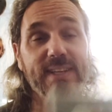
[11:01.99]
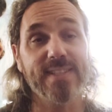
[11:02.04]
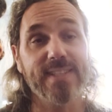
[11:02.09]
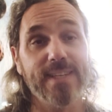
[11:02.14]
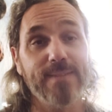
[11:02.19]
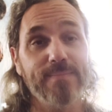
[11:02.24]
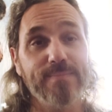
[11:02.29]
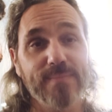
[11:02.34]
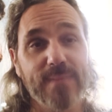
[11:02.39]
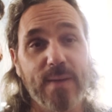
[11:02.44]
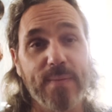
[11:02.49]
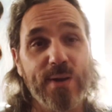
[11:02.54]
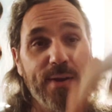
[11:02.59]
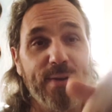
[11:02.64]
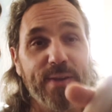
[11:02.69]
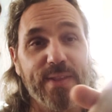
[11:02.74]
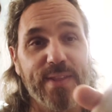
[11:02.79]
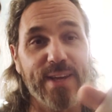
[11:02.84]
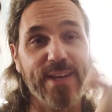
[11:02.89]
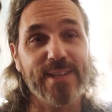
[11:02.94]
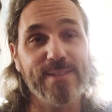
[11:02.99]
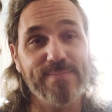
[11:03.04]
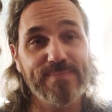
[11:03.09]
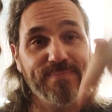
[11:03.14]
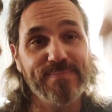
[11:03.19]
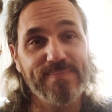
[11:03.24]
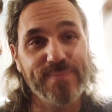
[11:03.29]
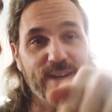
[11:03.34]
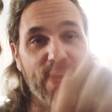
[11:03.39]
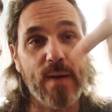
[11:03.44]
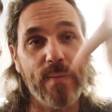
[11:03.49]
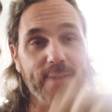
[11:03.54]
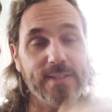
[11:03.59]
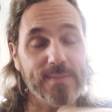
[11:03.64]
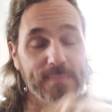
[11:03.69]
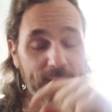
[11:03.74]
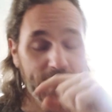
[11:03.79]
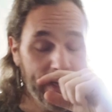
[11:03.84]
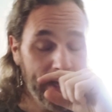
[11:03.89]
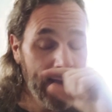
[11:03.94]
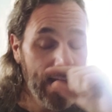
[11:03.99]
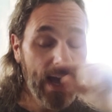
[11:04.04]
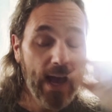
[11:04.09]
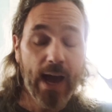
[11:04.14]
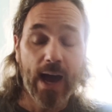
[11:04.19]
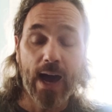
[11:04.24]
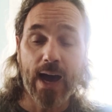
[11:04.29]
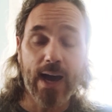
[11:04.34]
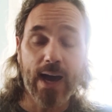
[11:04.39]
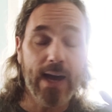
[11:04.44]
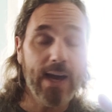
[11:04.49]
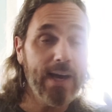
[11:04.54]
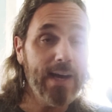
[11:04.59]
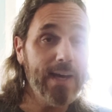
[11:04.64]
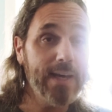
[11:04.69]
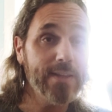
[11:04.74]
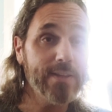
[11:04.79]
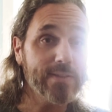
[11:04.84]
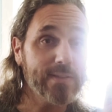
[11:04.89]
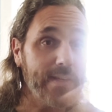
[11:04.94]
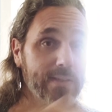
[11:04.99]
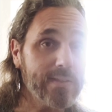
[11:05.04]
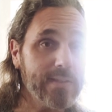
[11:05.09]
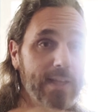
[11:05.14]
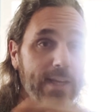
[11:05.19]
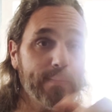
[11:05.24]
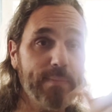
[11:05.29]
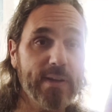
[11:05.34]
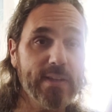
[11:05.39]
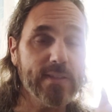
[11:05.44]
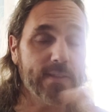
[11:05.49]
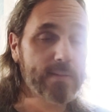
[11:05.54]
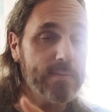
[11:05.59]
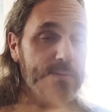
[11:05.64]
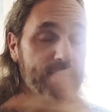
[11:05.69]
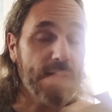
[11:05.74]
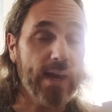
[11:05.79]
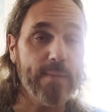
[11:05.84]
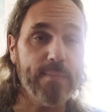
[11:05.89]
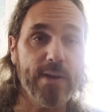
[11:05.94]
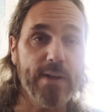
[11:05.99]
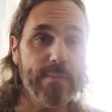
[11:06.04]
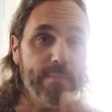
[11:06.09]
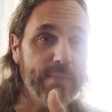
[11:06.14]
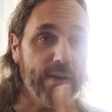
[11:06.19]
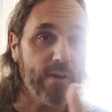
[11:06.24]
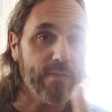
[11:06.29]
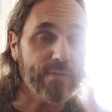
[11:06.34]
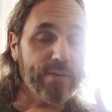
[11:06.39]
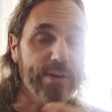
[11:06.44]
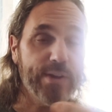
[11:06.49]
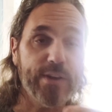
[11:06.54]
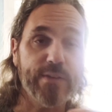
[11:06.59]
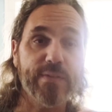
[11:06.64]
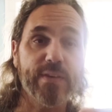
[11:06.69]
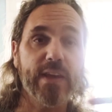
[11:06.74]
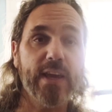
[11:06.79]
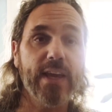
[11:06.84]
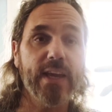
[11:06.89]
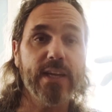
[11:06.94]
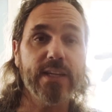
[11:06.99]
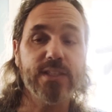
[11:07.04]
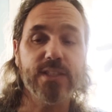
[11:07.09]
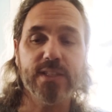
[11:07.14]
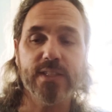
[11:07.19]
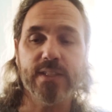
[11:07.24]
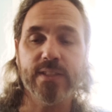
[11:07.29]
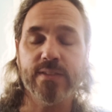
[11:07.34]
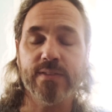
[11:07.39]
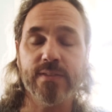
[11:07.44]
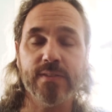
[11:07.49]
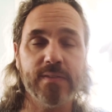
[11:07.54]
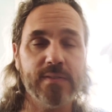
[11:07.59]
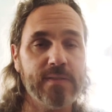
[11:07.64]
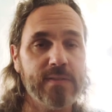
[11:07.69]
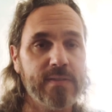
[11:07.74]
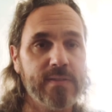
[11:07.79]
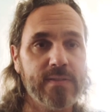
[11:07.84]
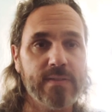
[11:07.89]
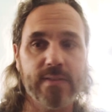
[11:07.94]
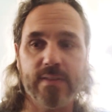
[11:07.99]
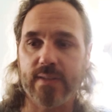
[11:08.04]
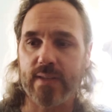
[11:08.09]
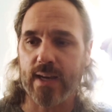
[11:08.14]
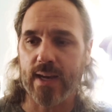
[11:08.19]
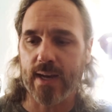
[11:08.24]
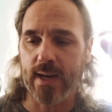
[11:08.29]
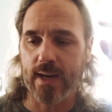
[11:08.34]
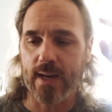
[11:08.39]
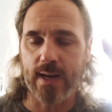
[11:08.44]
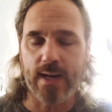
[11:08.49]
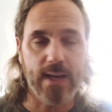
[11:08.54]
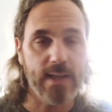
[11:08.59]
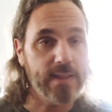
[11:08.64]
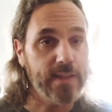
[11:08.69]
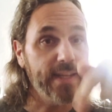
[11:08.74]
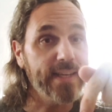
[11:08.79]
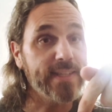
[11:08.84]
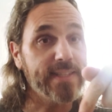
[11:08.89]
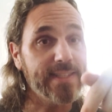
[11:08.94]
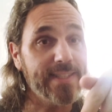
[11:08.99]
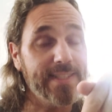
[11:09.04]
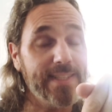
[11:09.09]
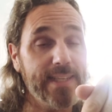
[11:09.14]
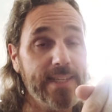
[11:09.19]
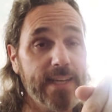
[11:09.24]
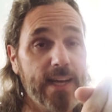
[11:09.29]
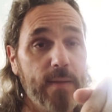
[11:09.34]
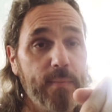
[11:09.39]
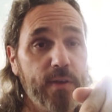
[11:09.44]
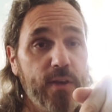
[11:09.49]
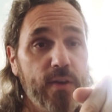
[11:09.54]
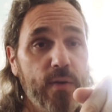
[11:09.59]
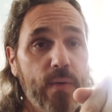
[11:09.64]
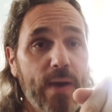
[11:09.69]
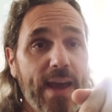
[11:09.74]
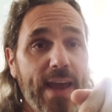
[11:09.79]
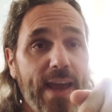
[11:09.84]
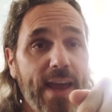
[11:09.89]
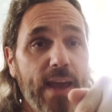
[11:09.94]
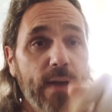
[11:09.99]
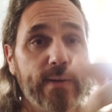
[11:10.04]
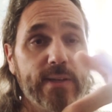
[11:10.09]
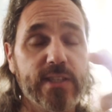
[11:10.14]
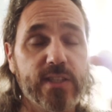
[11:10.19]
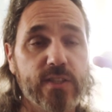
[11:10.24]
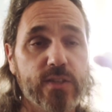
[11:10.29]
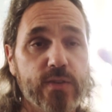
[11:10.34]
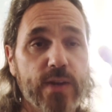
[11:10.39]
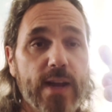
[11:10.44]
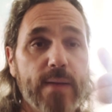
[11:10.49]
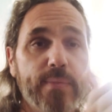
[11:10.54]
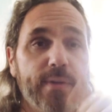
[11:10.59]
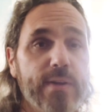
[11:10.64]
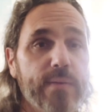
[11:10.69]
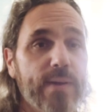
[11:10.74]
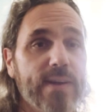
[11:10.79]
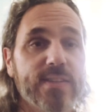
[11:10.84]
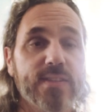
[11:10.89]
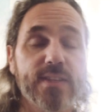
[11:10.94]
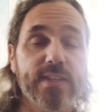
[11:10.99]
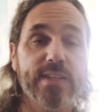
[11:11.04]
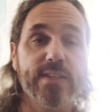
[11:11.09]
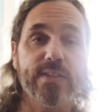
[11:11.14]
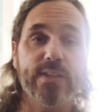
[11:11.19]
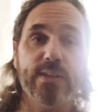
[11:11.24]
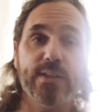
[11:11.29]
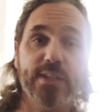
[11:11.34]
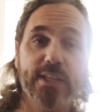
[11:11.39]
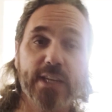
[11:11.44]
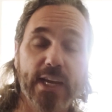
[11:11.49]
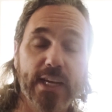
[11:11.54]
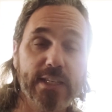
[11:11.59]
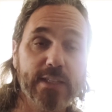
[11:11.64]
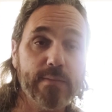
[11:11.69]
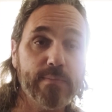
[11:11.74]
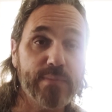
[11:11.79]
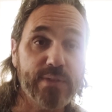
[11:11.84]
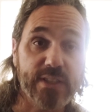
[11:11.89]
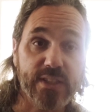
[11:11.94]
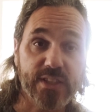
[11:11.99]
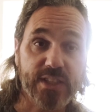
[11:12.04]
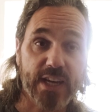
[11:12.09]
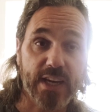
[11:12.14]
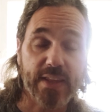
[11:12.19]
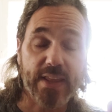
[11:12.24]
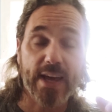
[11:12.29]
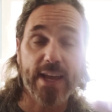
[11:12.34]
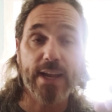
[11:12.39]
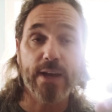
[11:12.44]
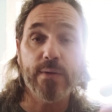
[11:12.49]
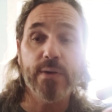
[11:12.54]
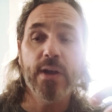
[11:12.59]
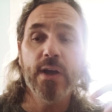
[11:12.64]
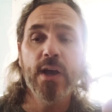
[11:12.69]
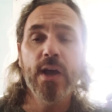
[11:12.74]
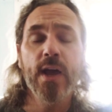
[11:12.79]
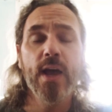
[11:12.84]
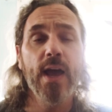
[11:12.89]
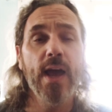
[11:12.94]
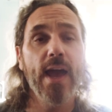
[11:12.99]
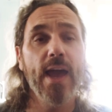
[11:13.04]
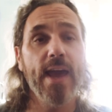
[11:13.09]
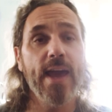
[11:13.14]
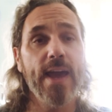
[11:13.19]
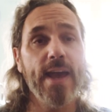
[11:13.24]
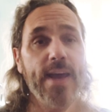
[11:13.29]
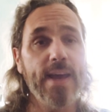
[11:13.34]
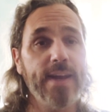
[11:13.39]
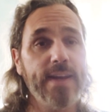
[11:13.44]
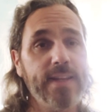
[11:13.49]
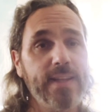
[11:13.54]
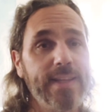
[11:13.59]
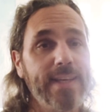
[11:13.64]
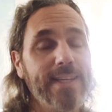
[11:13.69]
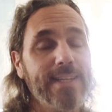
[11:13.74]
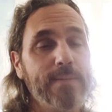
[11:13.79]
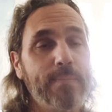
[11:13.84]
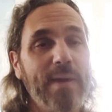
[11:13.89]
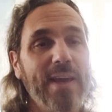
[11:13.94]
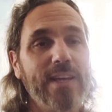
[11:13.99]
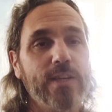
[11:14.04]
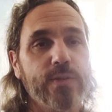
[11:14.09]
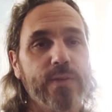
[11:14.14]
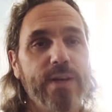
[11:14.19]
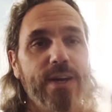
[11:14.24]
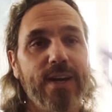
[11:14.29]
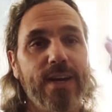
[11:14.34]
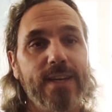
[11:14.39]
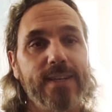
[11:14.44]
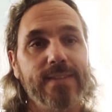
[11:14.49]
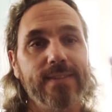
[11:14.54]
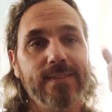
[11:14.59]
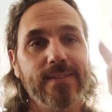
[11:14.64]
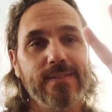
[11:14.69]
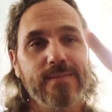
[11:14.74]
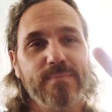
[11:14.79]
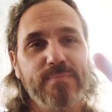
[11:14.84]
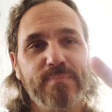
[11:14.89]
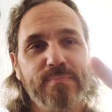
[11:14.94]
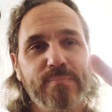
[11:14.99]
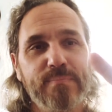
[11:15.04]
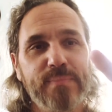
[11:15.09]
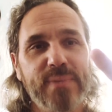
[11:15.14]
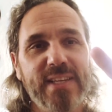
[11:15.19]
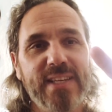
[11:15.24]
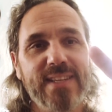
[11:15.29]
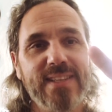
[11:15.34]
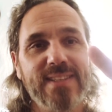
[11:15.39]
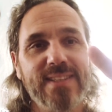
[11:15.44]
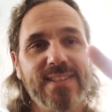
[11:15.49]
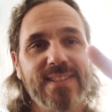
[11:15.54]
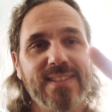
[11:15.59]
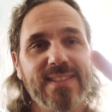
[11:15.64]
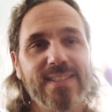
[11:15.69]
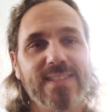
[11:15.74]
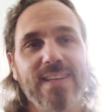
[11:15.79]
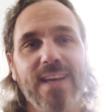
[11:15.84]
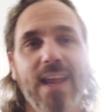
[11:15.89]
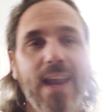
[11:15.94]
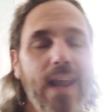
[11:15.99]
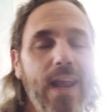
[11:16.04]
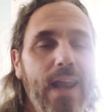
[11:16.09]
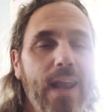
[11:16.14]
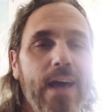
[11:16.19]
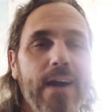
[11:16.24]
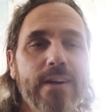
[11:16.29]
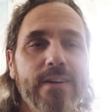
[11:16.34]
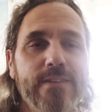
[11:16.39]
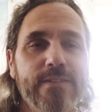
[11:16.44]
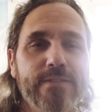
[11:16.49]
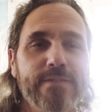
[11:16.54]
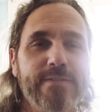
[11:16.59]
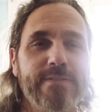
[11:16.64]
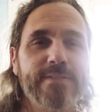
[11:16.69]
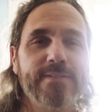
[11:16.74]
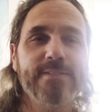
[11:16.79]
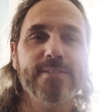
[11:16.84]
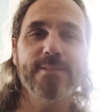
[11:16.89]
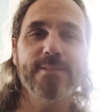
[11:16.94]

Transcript: That's it. Let me know what you think. Comments. Uh, there's also like button, subscribe button, bell for notifications, uh, link to TWA, which is the Trampoline Wrestling Association. Please check that out. And a link to Patreon. Peace, love,